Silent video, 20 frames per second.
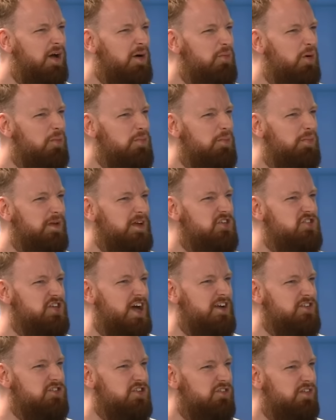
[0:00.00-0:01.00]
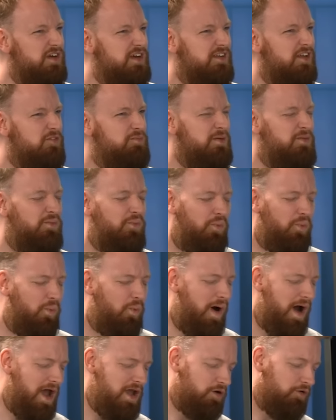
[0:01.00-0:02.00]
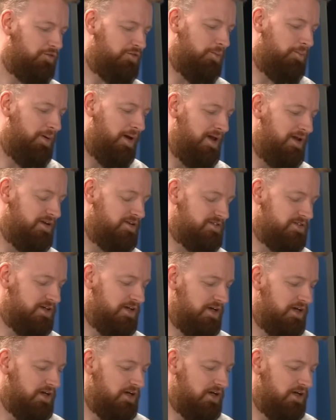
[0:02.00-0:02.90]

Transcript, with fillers: Probably January. They've been way off the pace.